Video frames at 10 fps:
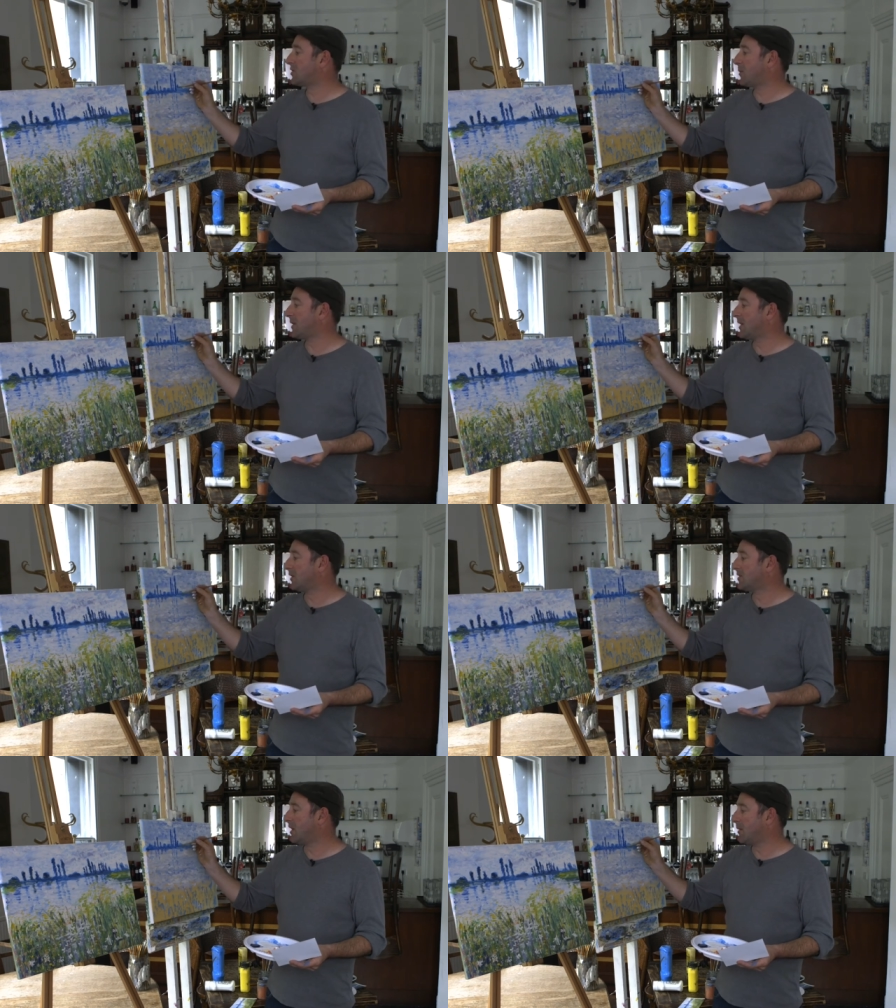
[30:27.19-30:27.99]
dropping it
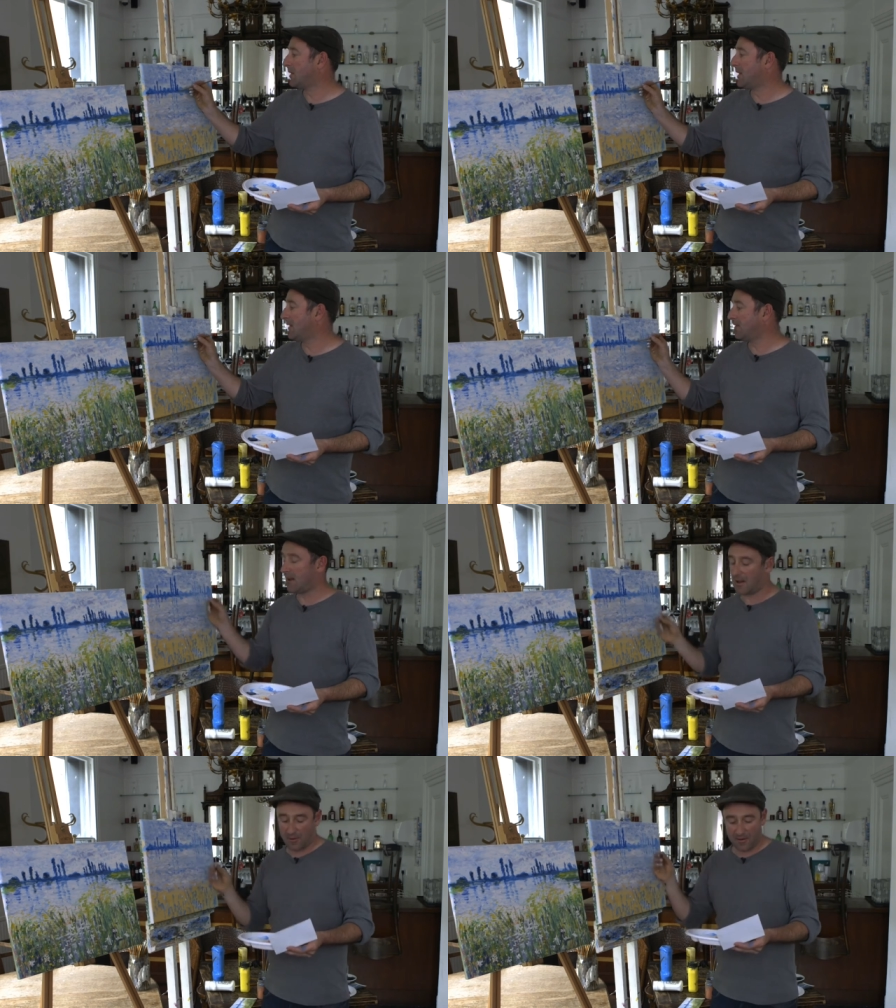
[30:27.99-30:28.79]
on top and leaving
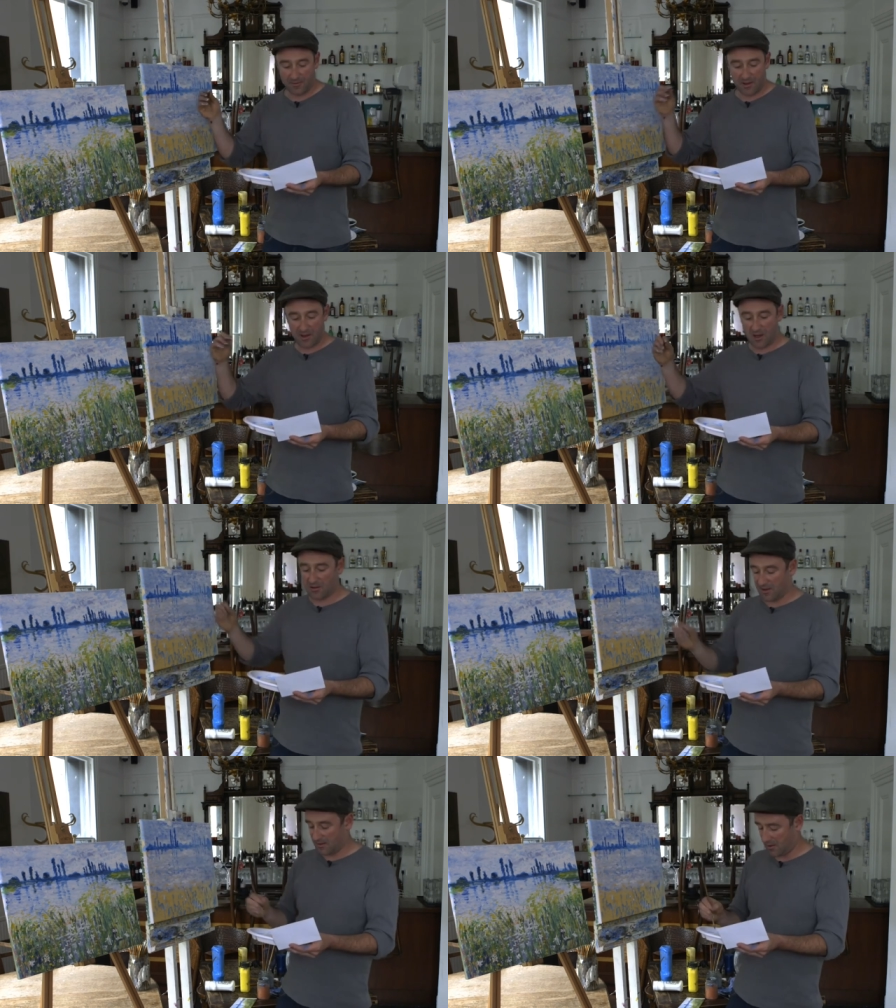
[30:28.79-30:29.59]
it. However it
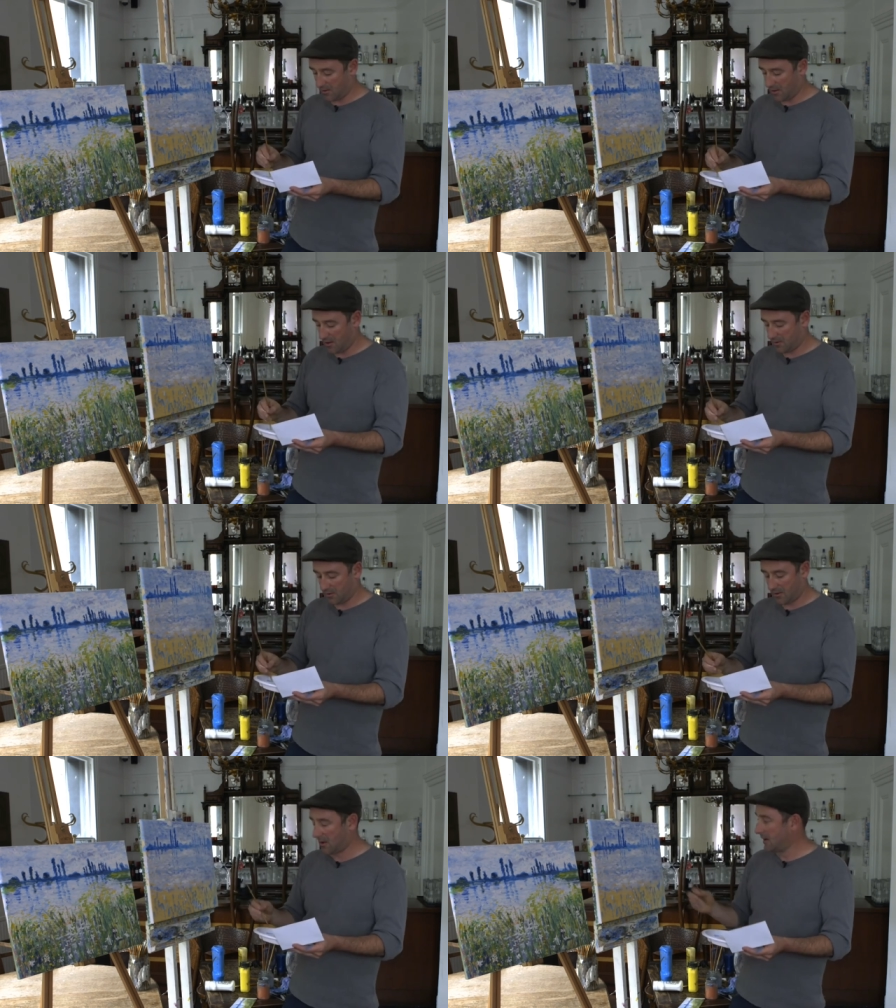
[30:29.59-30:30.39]
goes, that's how it goes.